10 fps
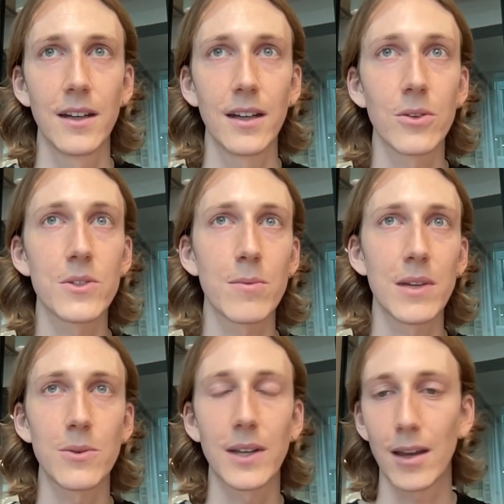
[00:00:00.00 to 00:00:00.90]
it also
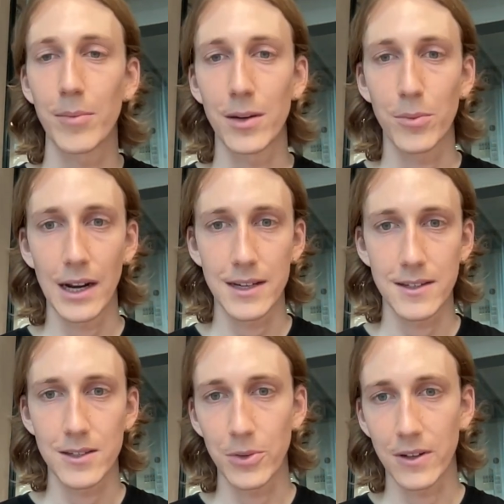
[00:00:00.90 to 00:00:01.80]
means we can get better
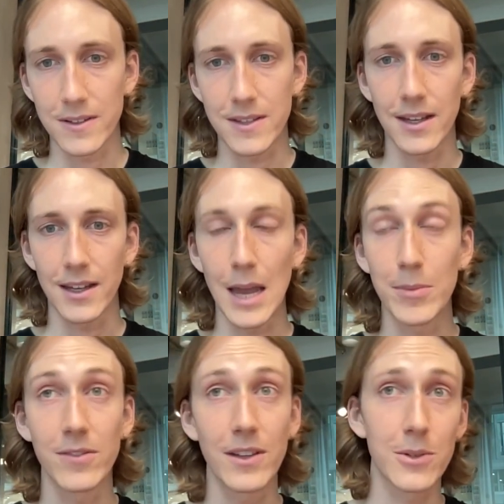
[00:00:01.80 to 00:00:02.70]
prices because the
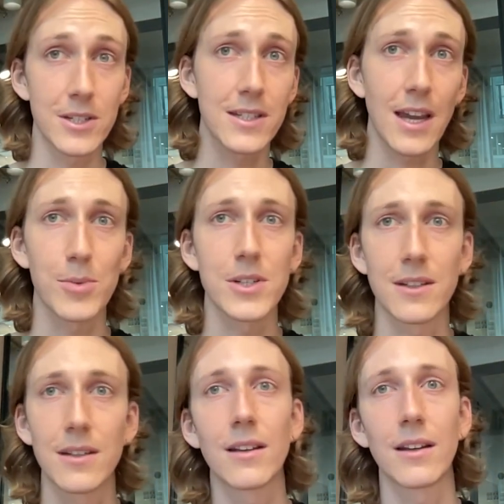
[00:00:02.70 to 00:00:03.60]
MEV, which is
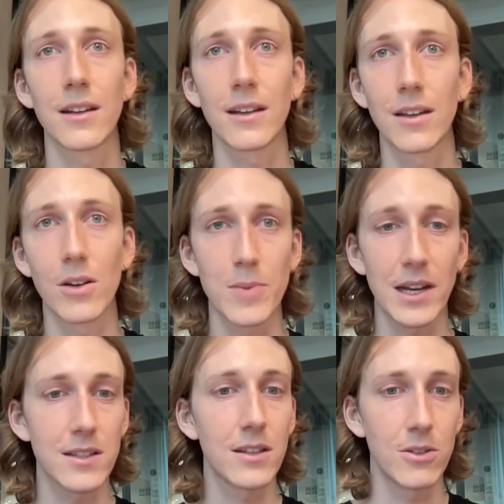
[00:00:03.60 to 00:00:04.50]
captured, goes
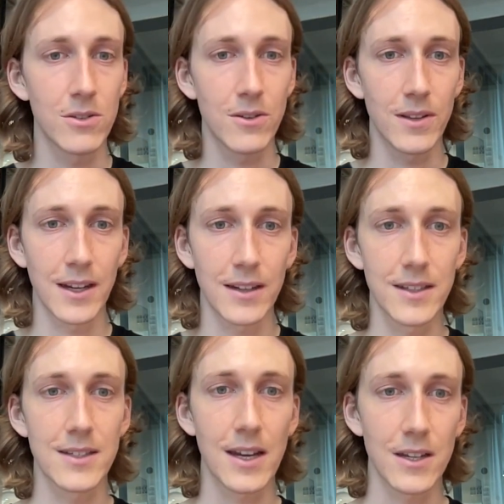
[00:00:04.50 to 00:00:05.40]
back to the user at the end of
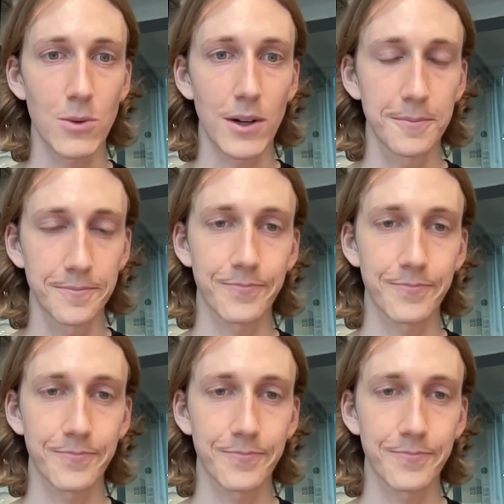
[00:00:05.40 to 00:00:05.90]
the day as well.